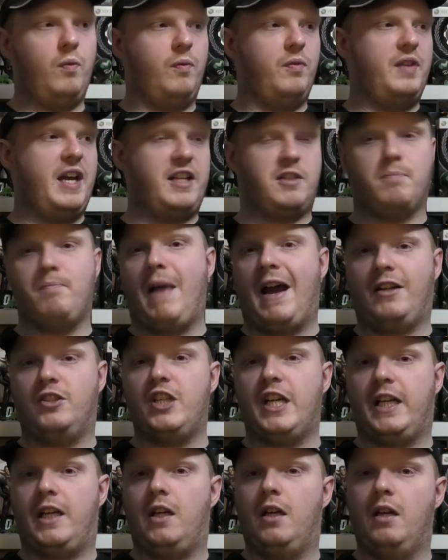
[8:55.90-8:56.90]
that's
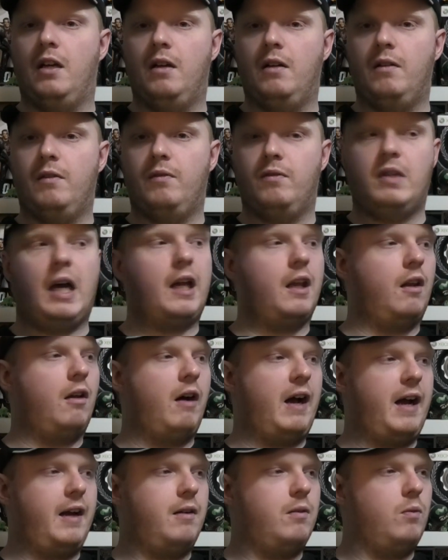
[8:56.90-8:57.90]
magic. That
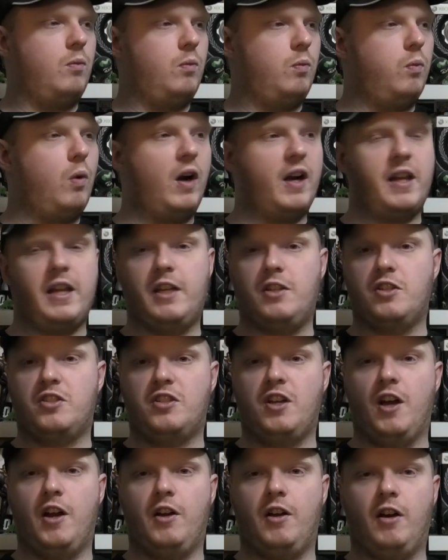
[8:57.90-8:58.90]
light. Why do they just
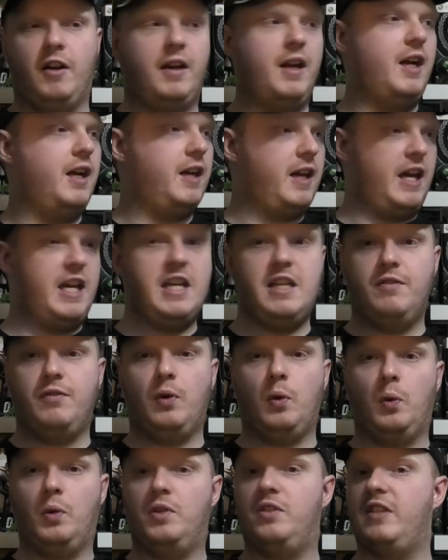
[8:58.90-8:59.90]
turn on?
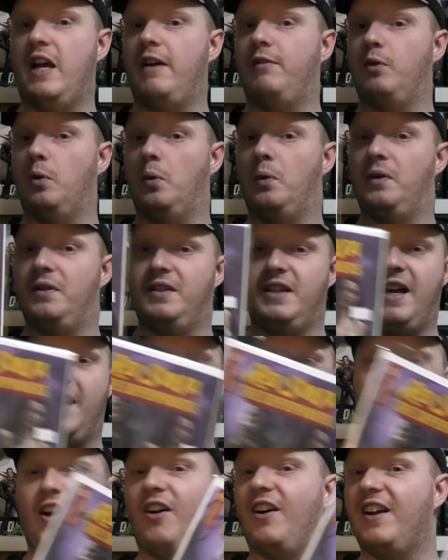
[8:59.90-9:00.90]
Evil, devil,
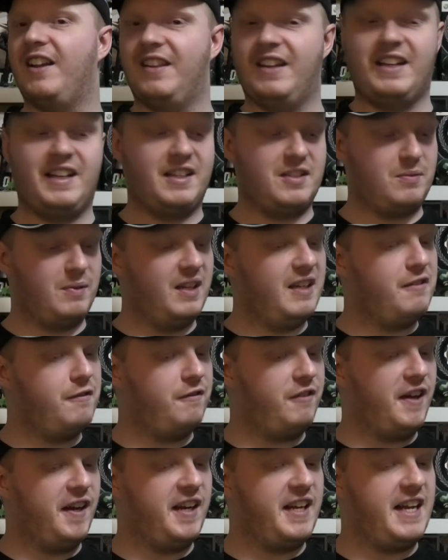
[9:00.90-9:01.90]
kind of thing. It's really
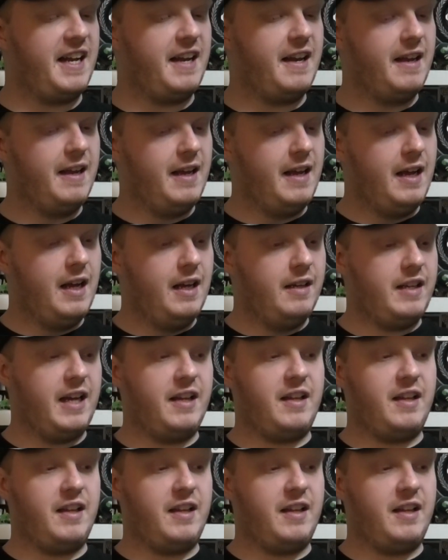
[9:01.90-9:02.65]
funny, and yeah,